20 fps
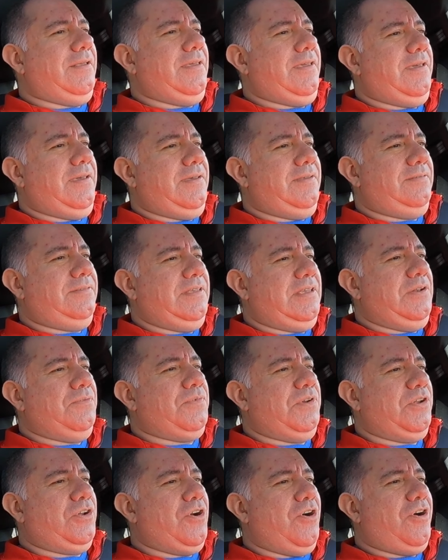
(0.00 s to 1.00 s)
is in
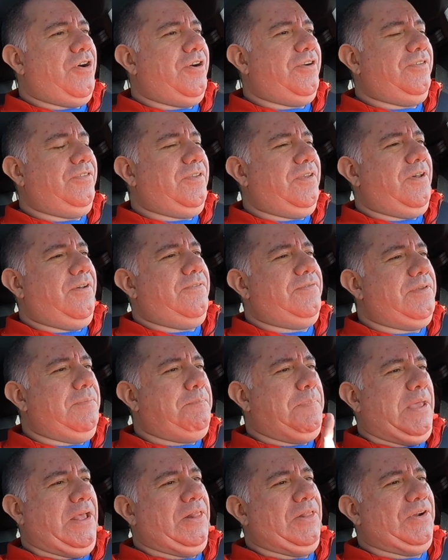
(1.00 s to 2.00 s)
regards of the
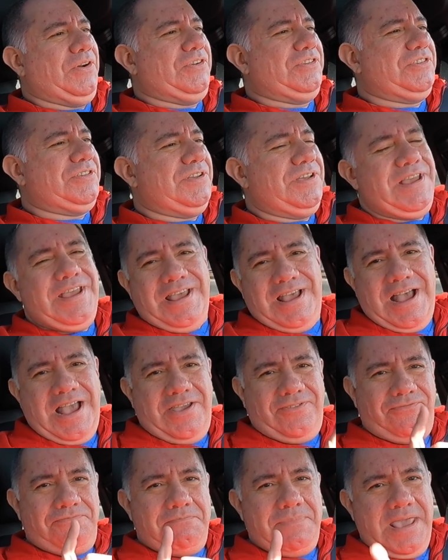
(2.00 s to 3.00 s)
pillars.
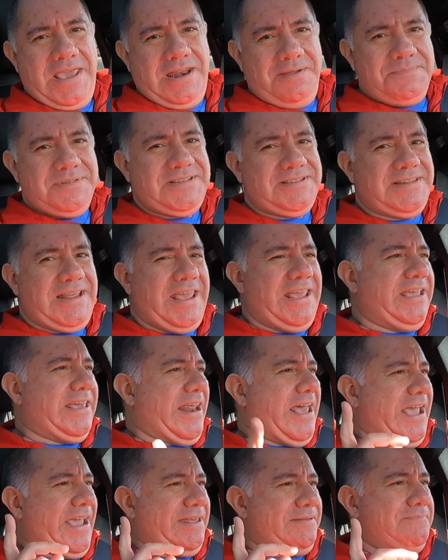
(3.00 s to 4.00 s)
I've made a mistake,
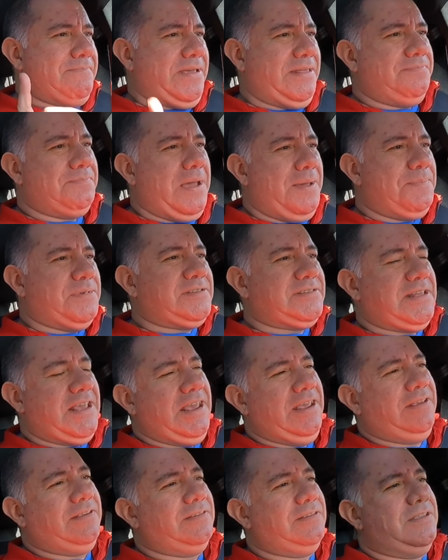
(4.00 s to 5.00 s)
and I admit my
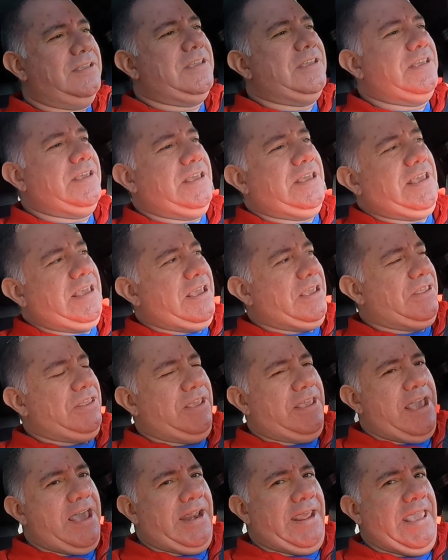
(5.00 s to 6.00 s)
mistakes.
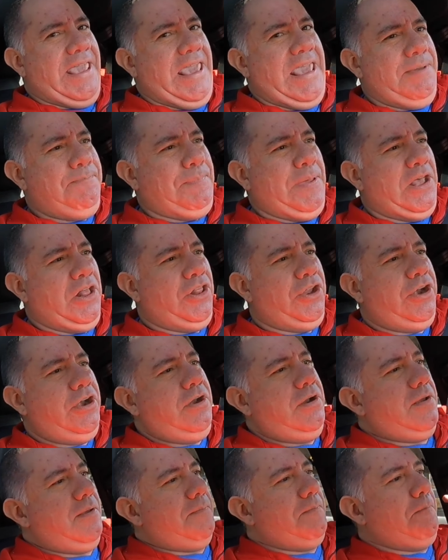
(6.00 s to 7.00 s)
You got A pillar,
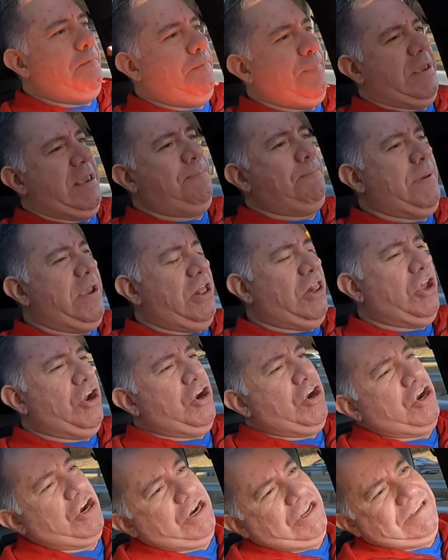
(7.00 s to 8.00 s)
B
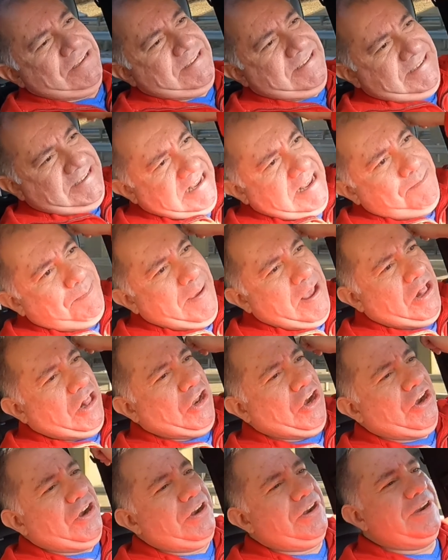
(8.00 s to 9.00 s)
pillar, C
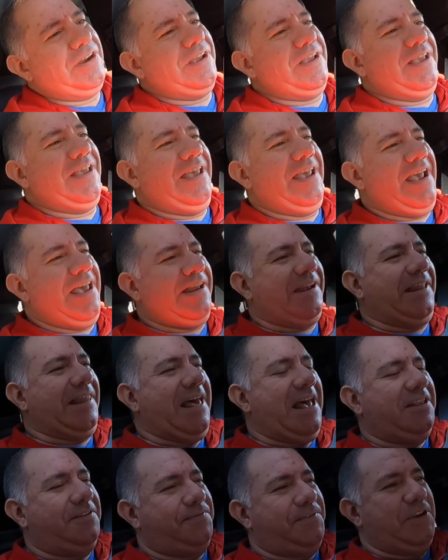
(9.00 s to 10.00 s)
pillar. And the
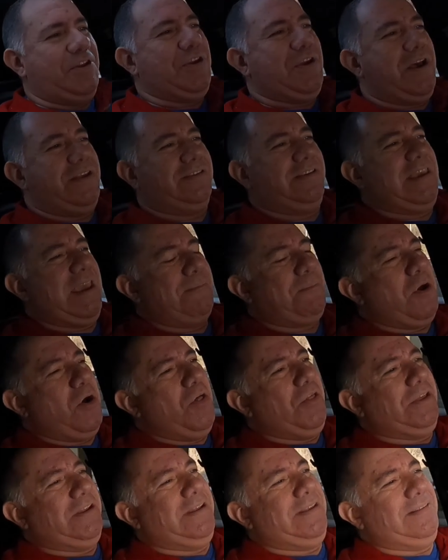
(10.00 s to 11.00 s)
last video I kept
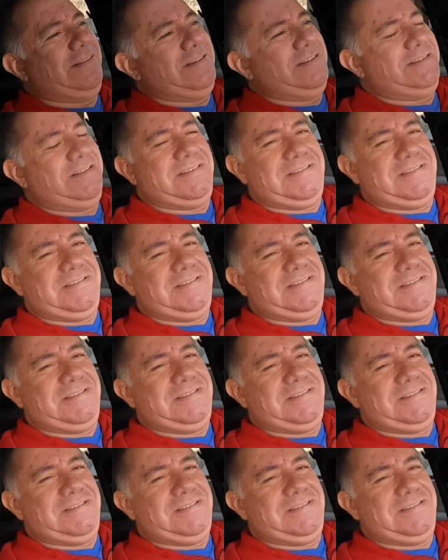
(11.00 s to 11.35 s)
calling it this the